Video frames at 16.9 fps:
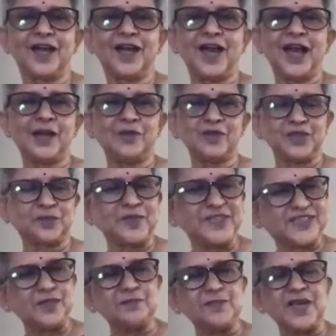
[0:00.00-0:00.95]
I was
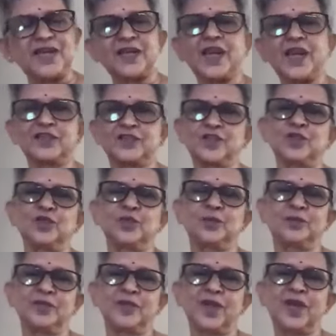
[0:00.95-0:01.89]
missing my
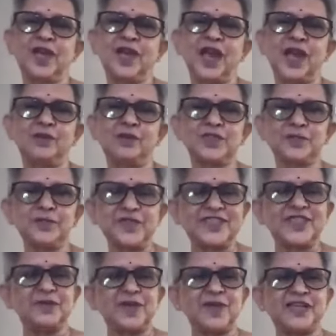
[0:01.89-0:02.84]
classroom. I was
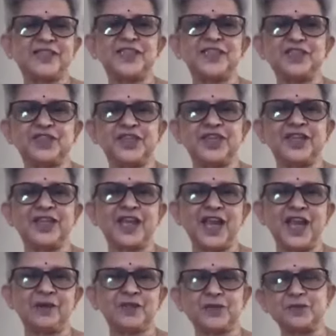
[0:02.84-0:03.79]
missing my teaching.
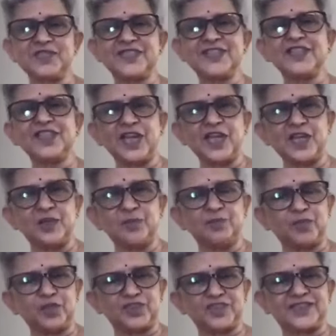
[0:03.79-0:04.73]
I was missing the
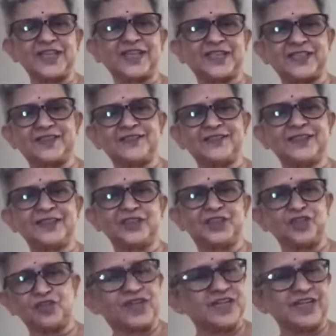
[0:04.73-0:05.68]
inputs that the
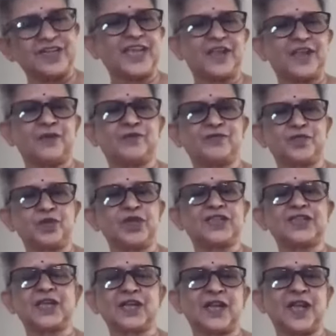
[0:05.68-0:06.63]
children gave
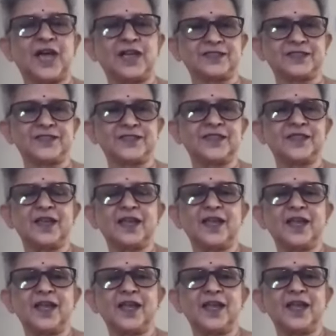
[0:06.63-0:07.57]
during the class.
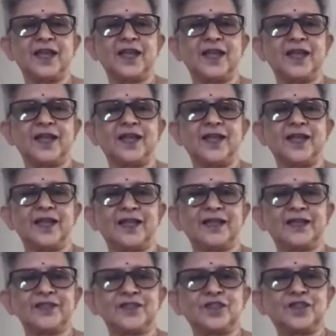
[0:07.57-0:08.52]

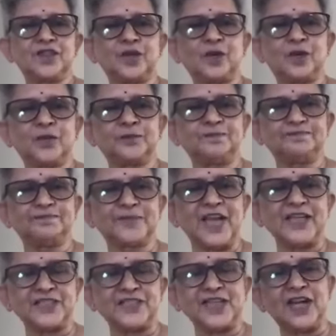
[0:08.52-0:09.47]
So
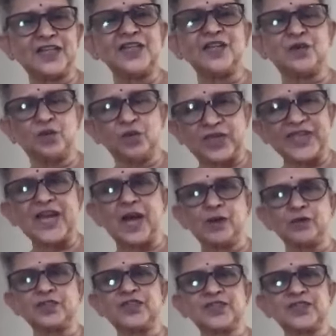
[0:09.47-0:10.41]
I started looking
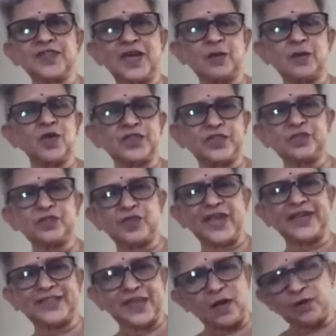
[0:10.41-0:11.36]
out. I wanted to
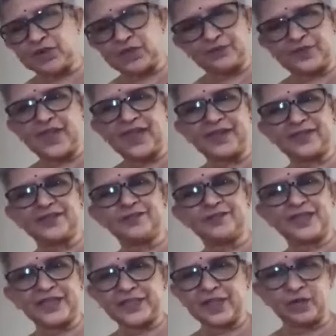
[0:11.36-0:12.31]
get out of there,
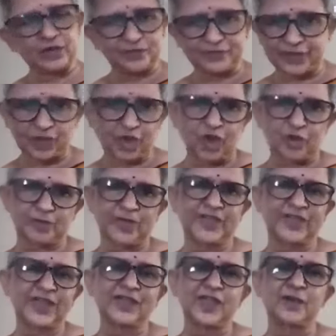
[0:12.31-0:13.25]
get out of the
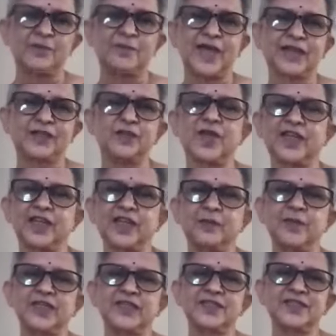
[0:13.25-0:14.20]
corporate and come back to
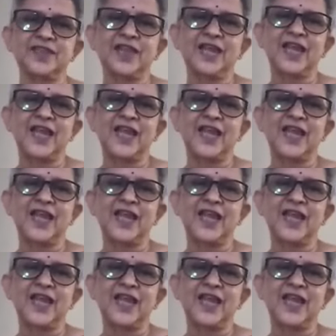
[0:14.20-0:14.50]
academics.